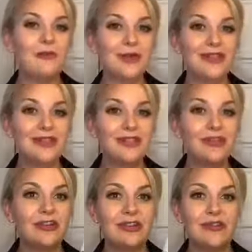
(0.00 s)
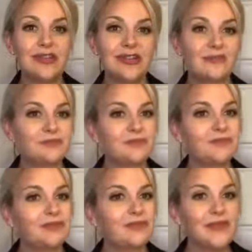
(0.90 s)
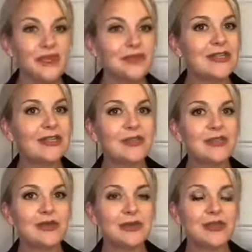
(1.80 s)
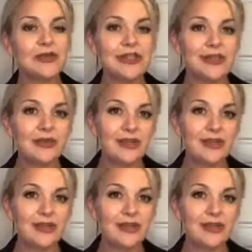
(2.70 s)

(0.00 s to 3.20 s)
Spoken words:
But this, when you're using it, I'm telling you, if you're somebody who doesn't